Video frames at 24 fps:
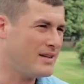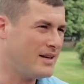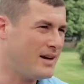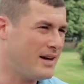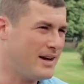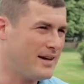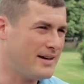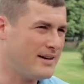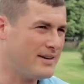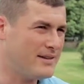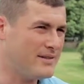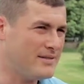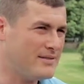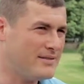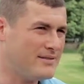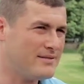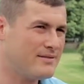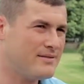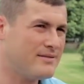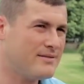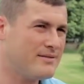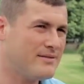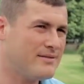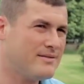I
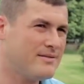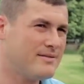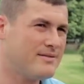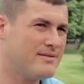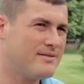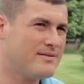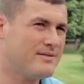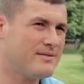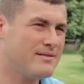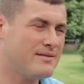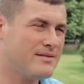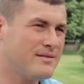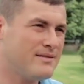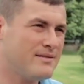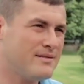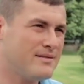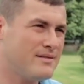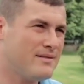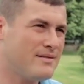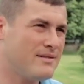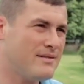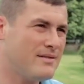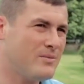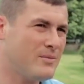
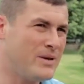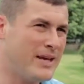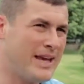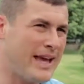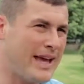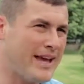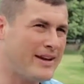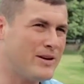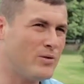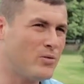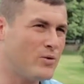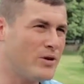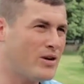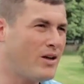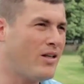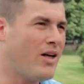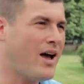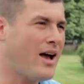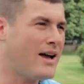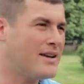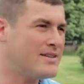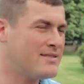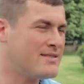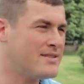began to
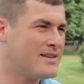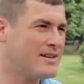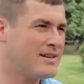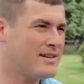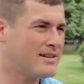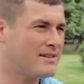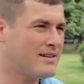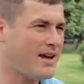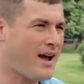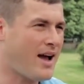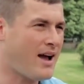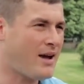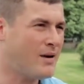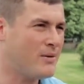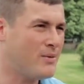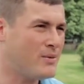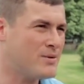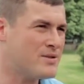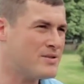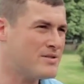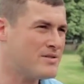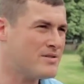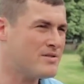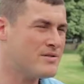realize that I
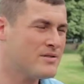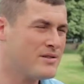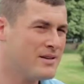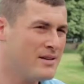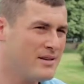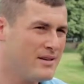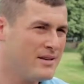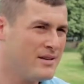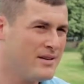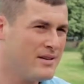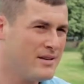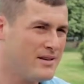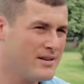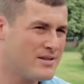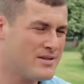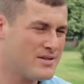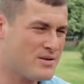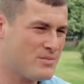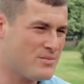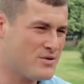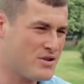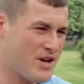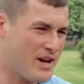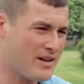was
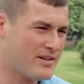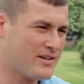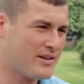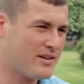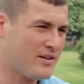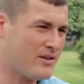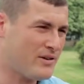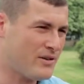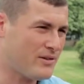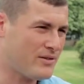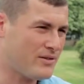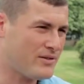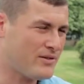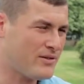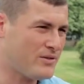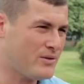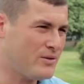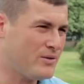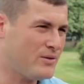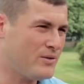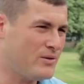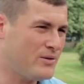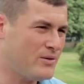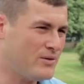subjecting her
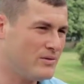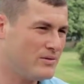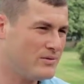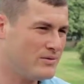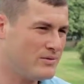to